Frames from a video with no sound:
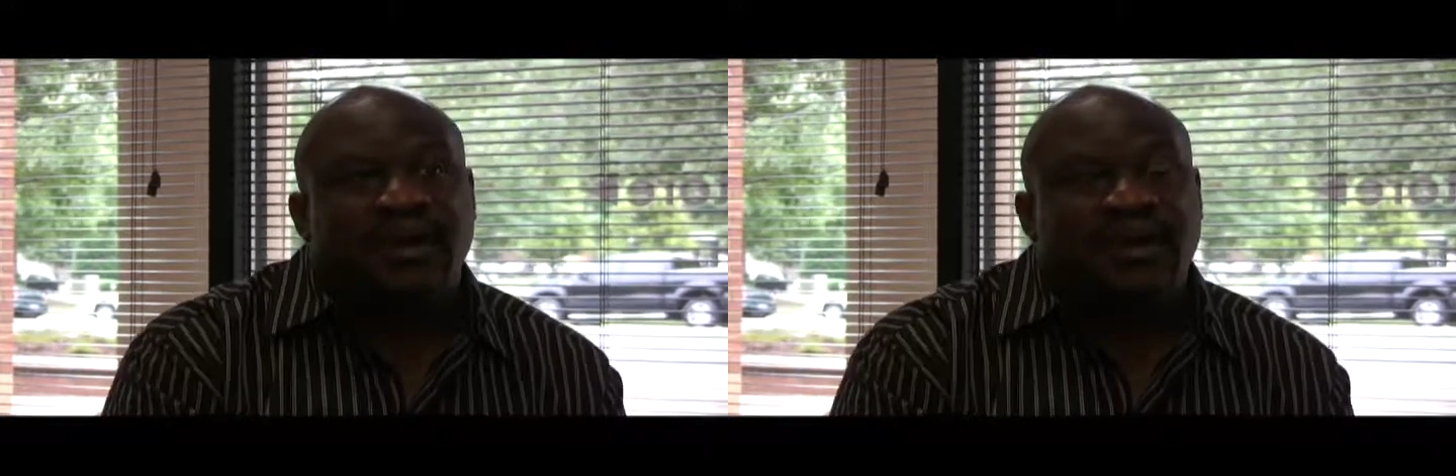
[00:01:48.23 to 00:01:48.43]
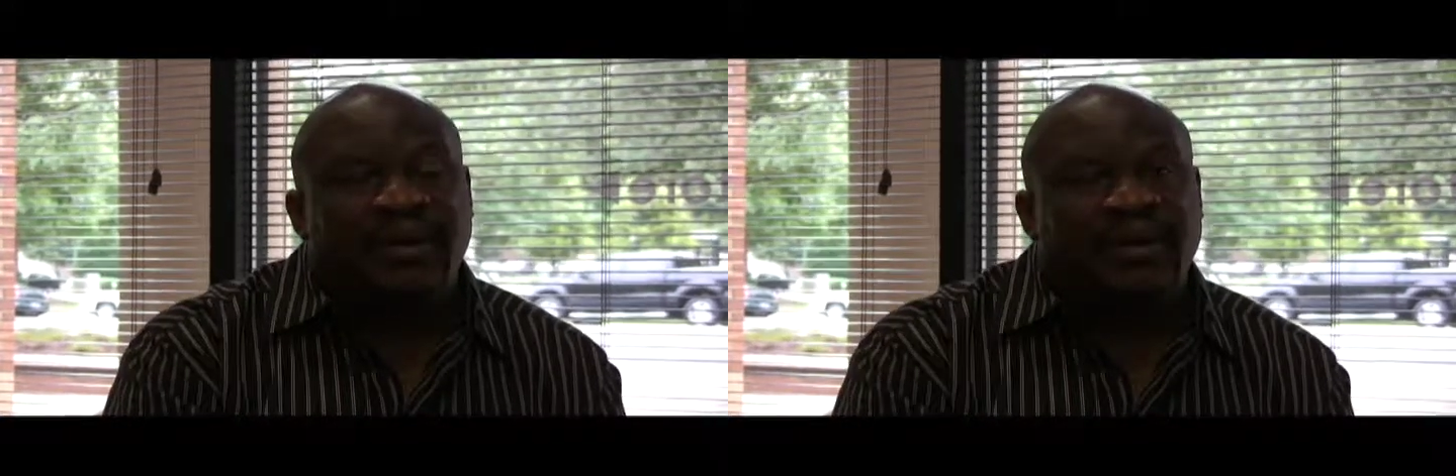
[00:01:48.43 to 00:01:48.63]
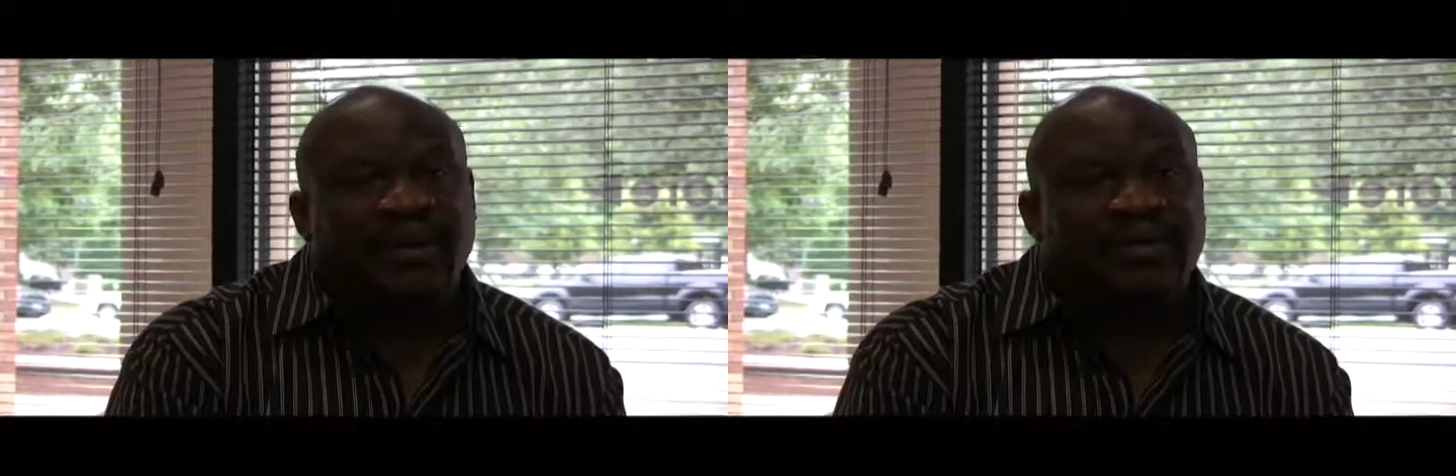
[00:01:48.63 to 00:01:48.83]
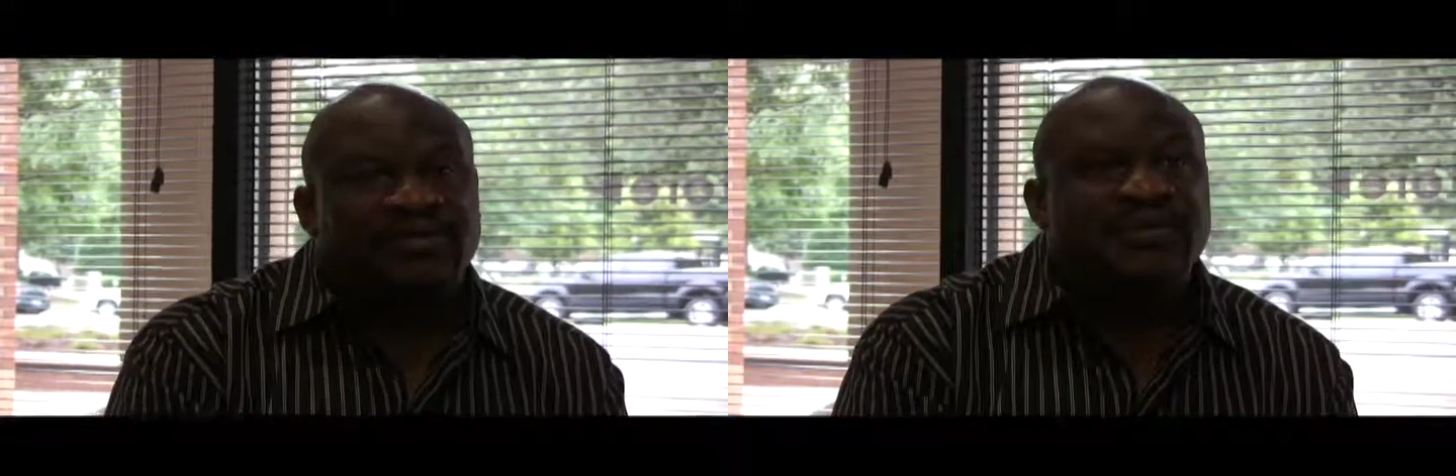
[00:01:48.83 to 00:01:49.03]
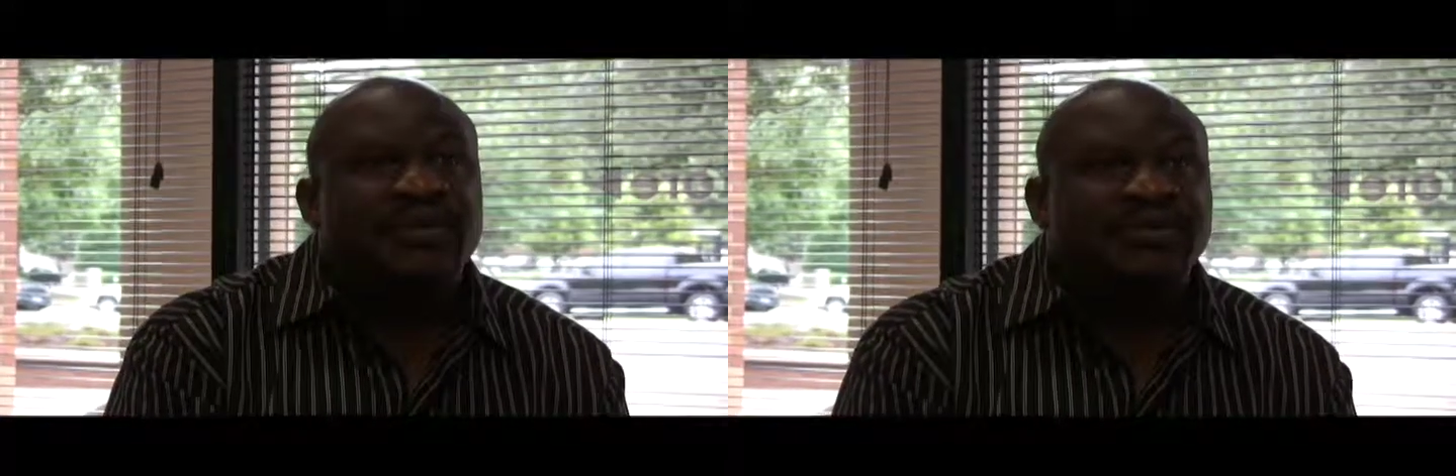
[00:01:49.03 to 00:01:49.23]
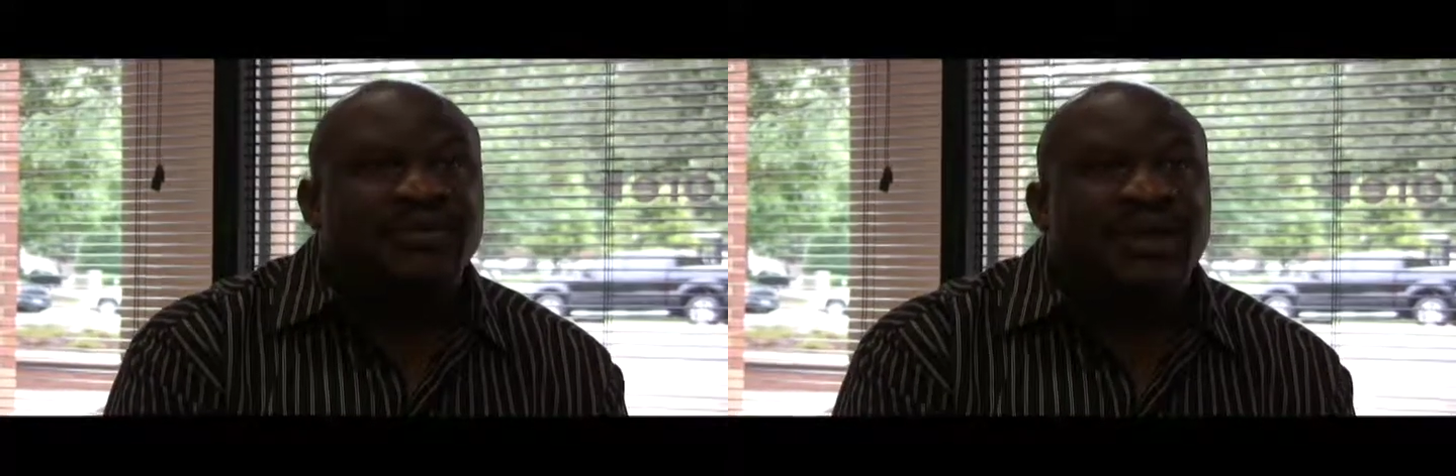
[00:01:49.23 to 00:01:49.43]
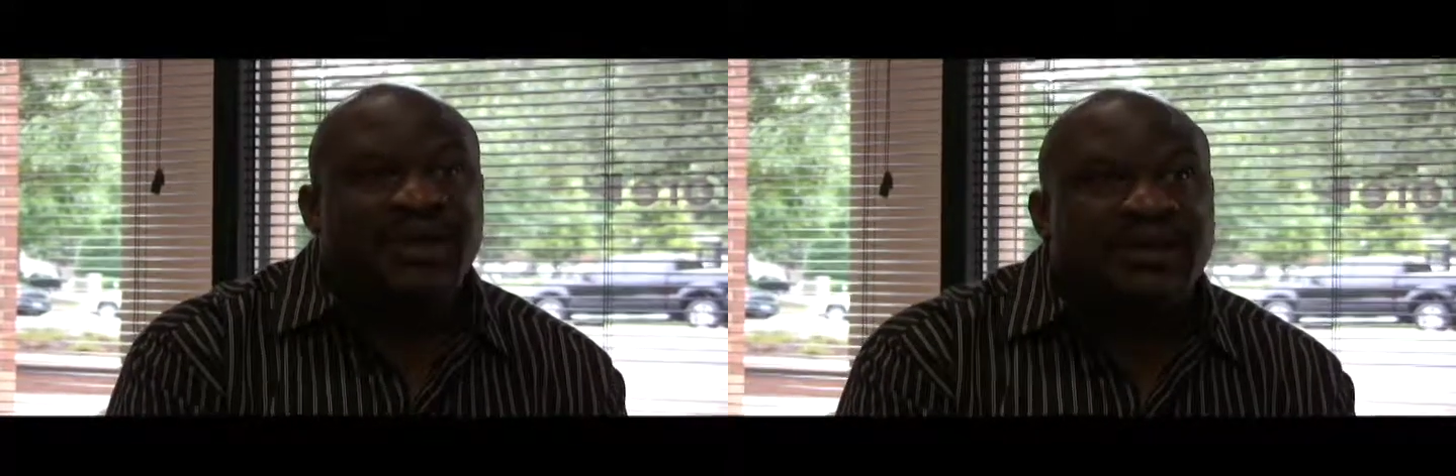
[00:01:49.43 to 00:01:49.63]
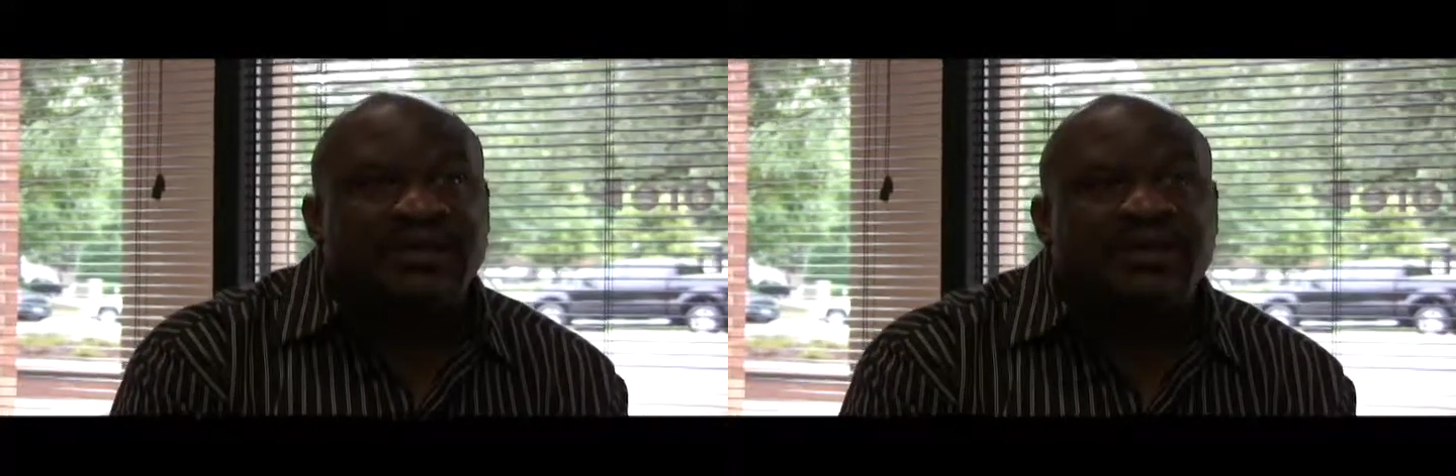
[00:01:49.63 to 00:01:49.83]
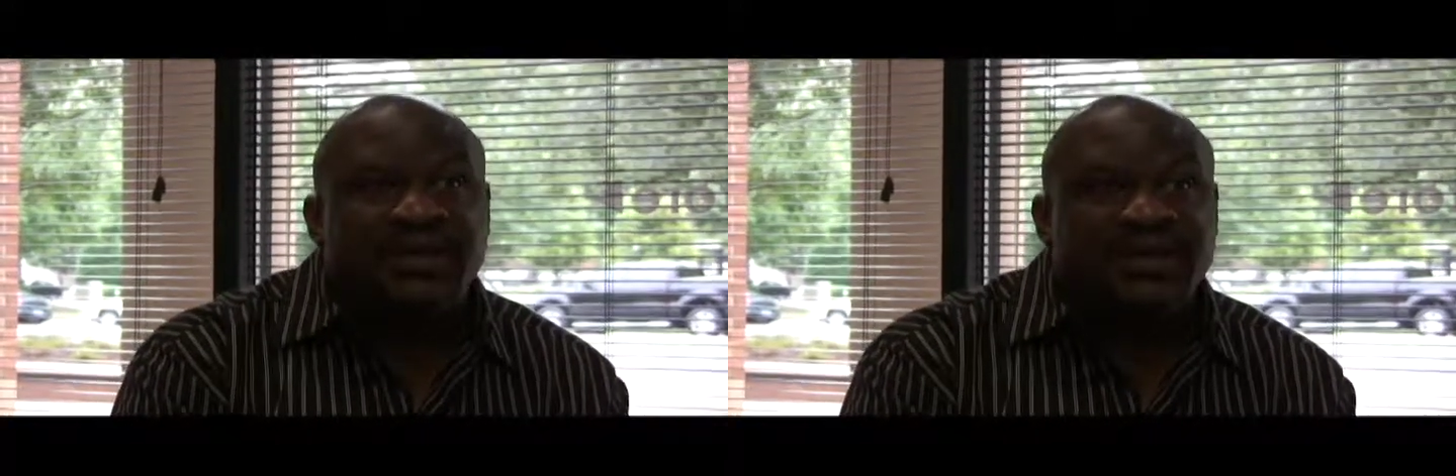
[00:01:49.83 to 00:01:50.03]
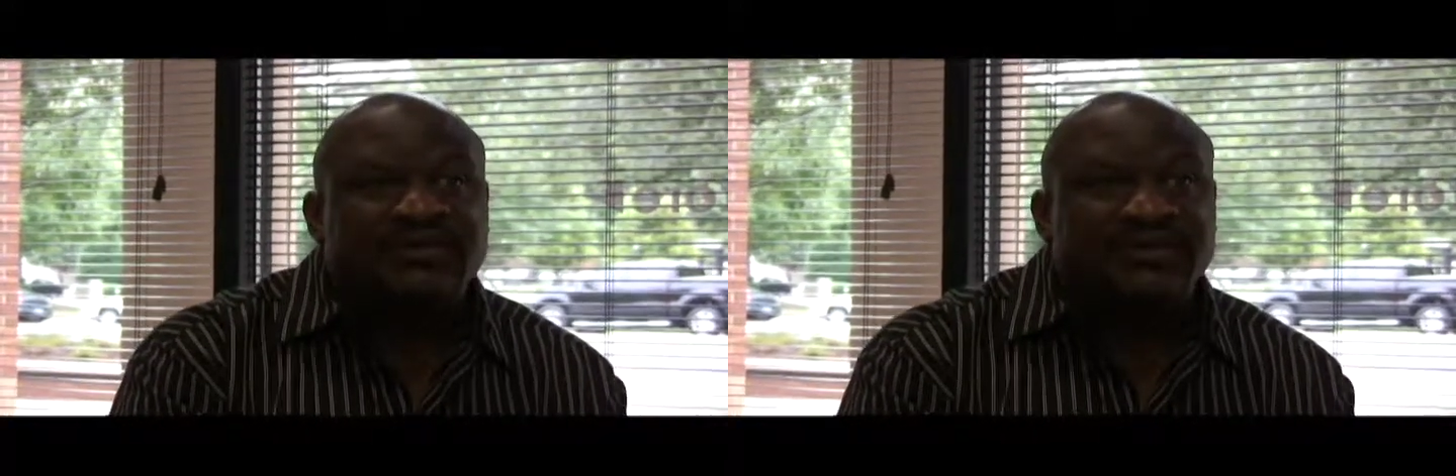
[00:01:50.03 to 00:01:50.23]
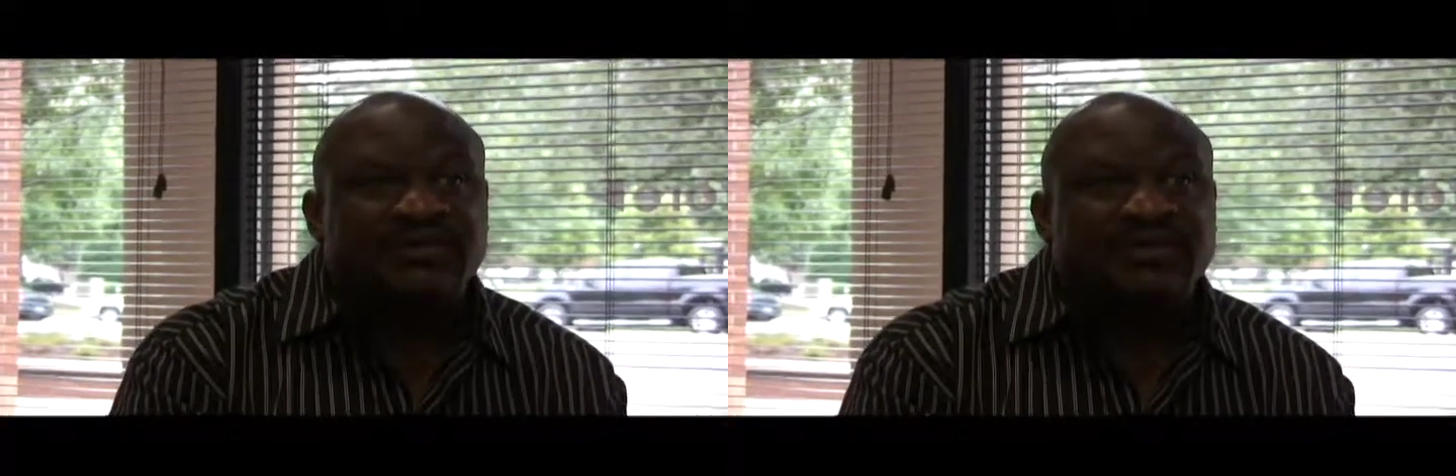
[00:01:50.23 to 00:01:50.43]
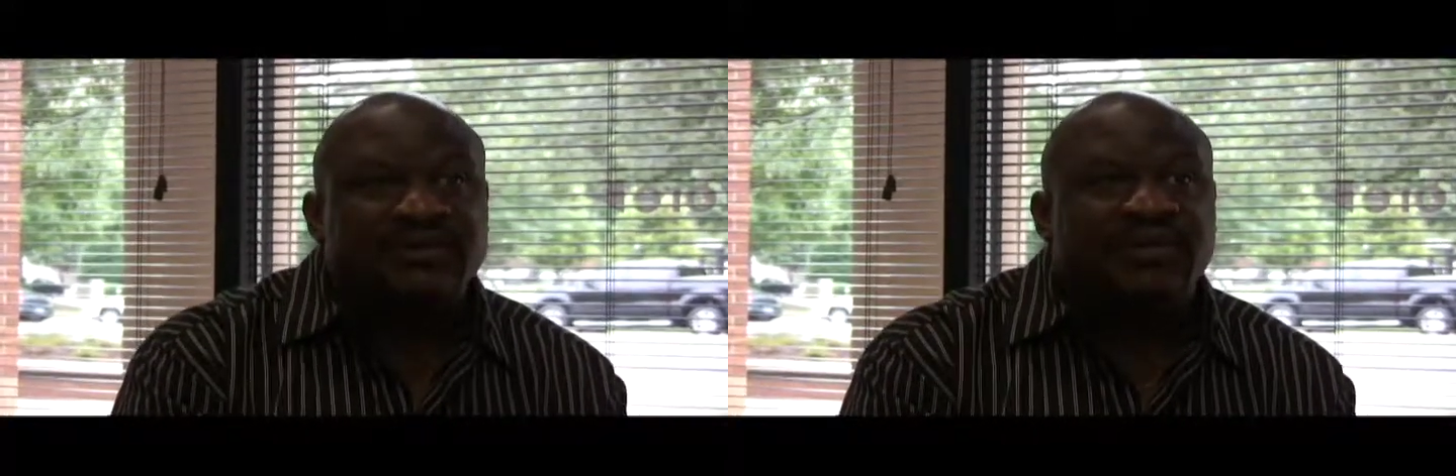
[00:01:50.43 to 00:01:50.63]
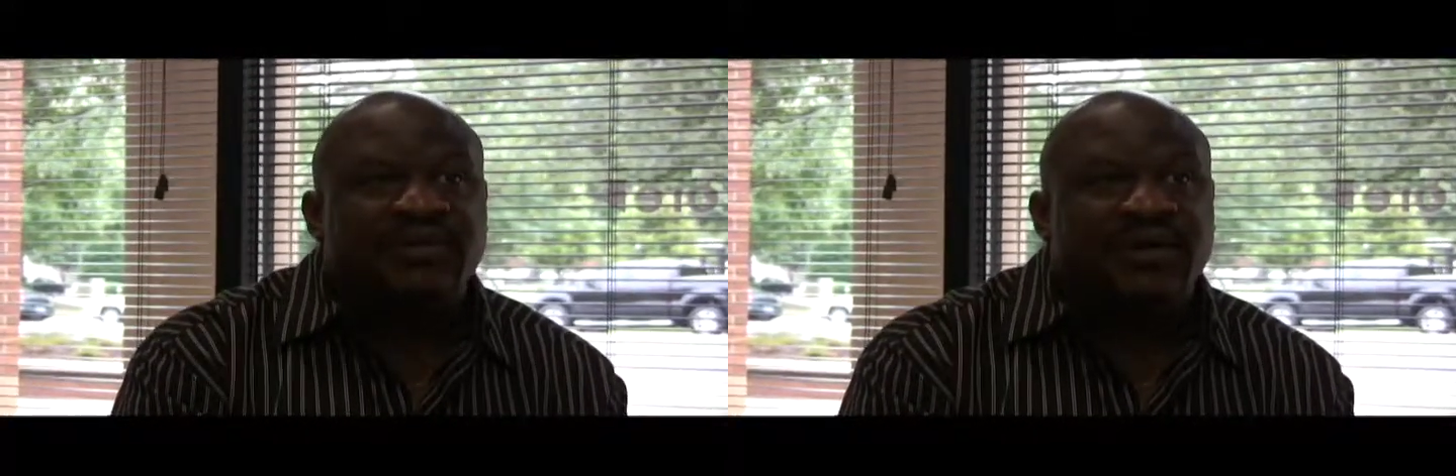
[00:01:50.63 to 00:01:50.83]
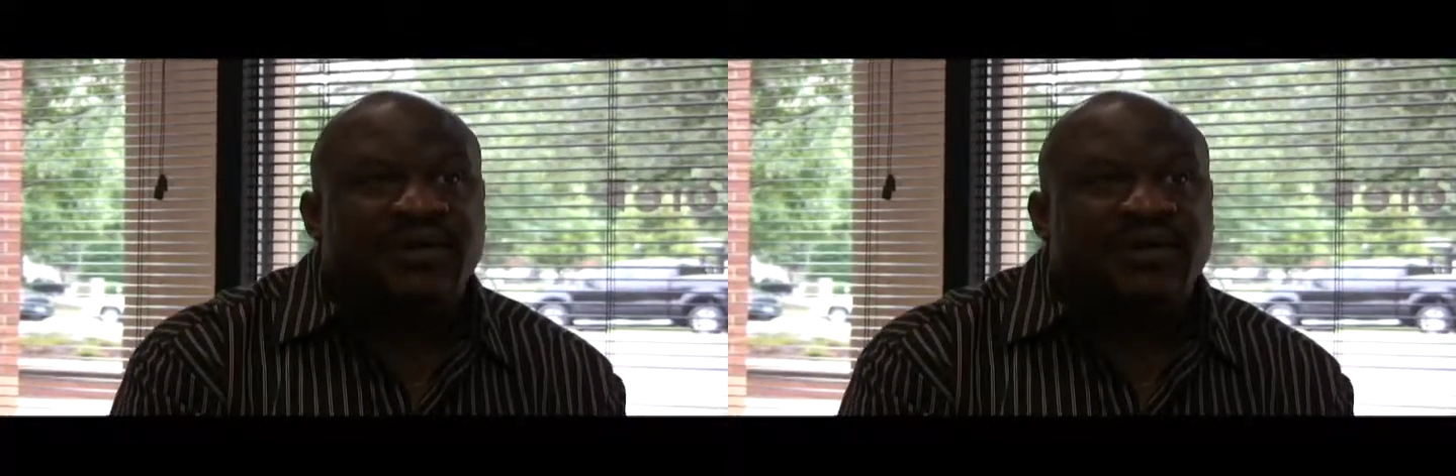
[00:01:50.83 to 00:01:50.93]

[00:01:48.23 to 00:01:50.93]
And really today's discussion was